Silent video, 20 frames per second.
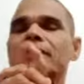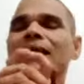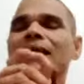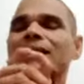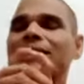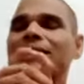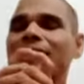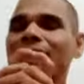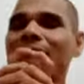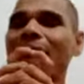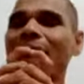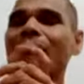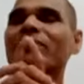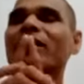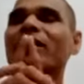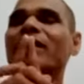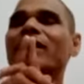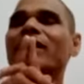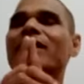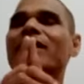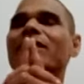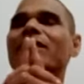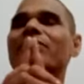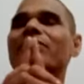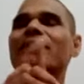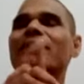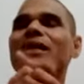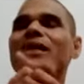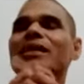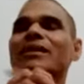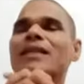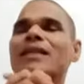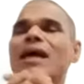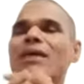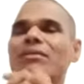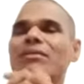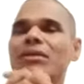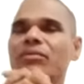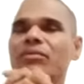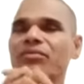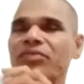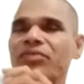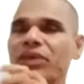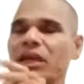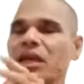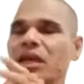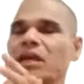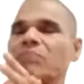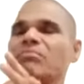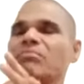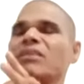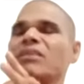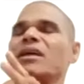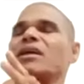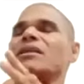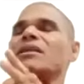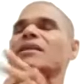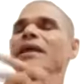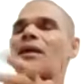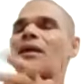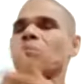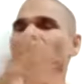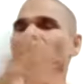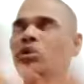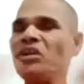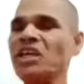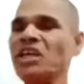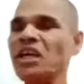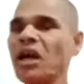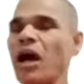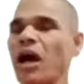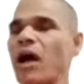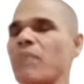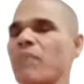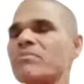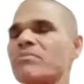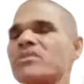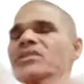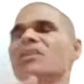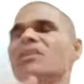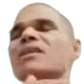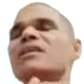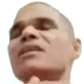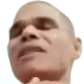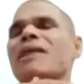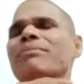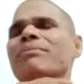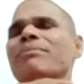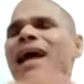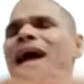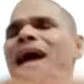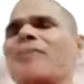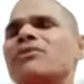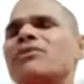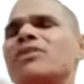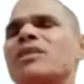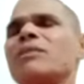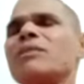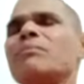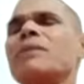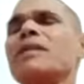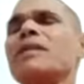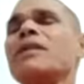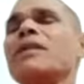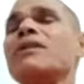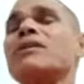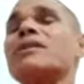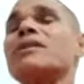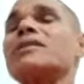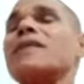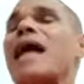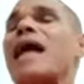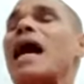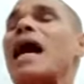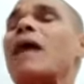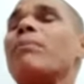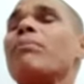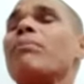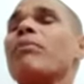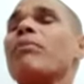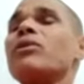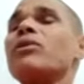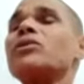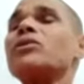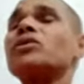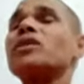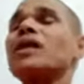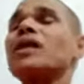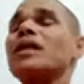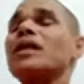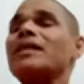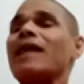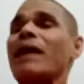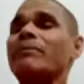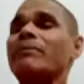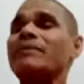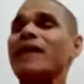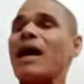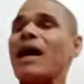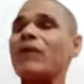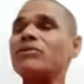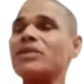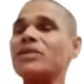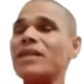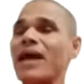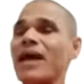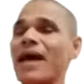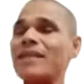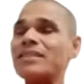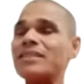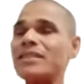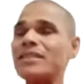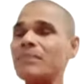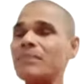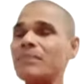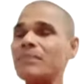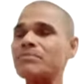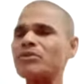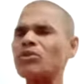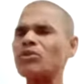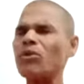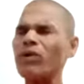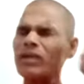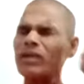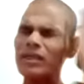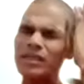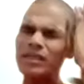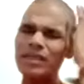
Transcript: They have the name, they have the fame, their money comes, they have 1,000,000,000 disciples, they have 1,000 ashrams, so on.